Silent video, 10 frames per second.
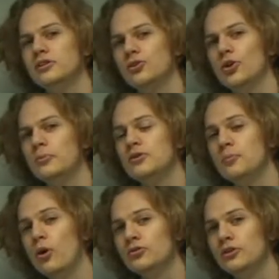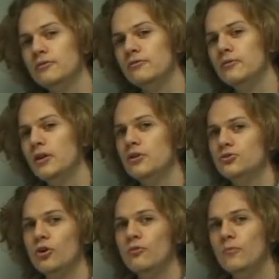slope is positive.
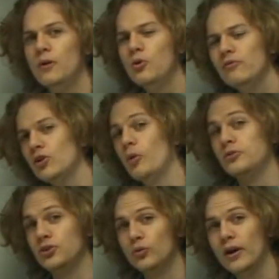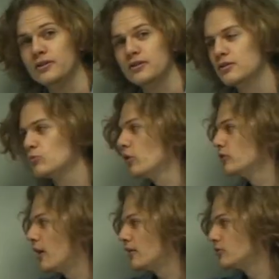So they're moving in opposite directions.
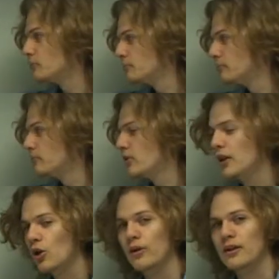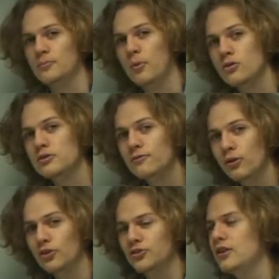The yellow one has a positive
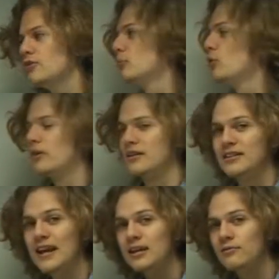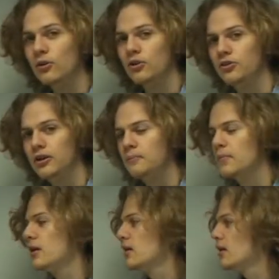velocity, and the blue one has a negative velocity.
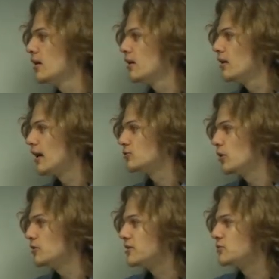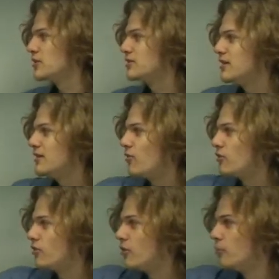As well as this, we can see that
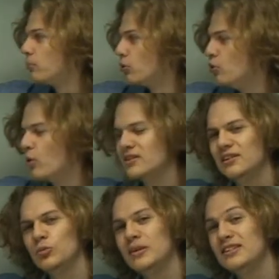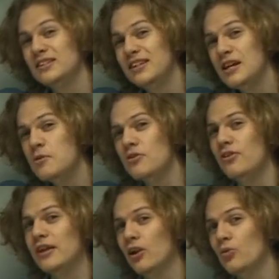the blue one is a little bit steeper than the
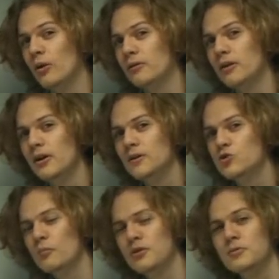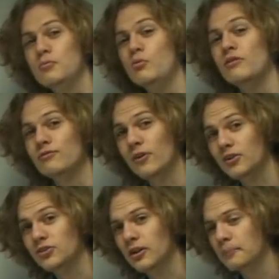yellow one. So it must be moving
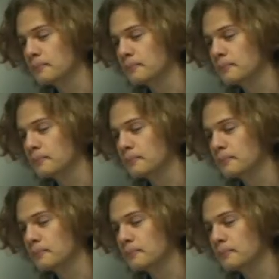faster.